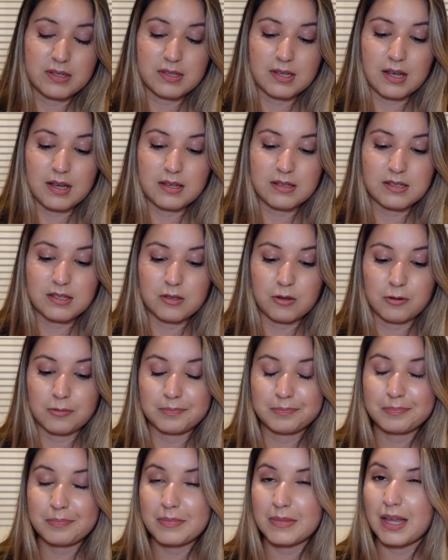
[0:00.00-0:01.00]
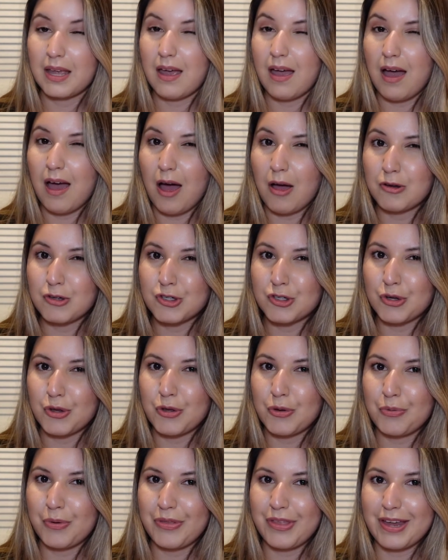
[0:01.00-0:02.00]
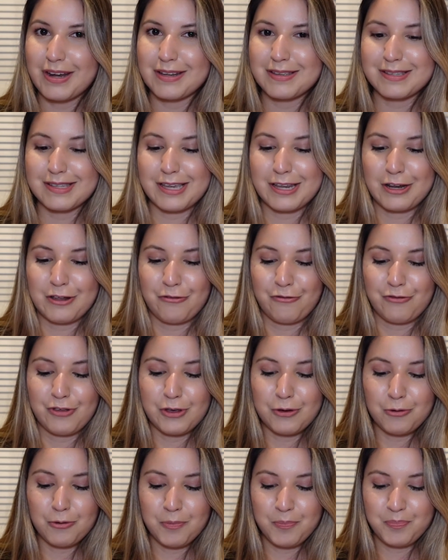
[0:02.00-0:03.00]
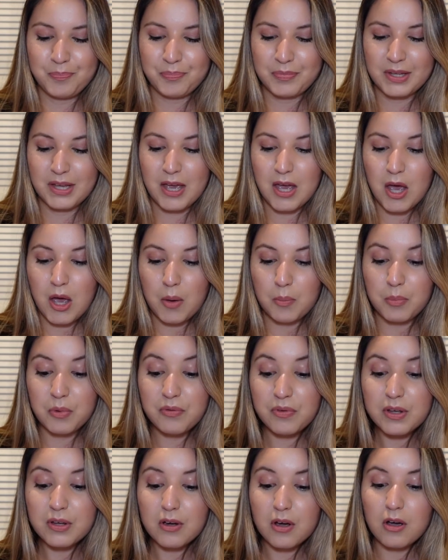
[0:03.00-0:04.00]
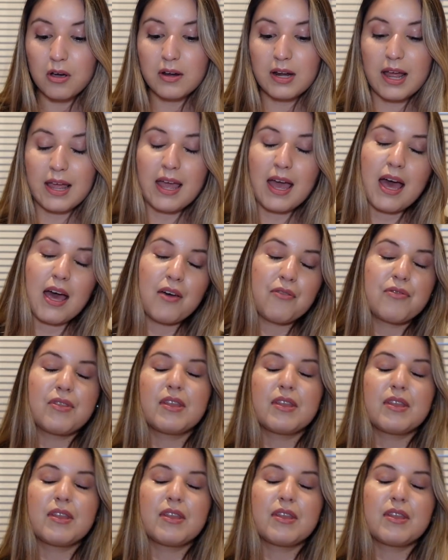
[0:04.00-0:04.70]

size. So I'll show you what that is in a few. Moving on, I have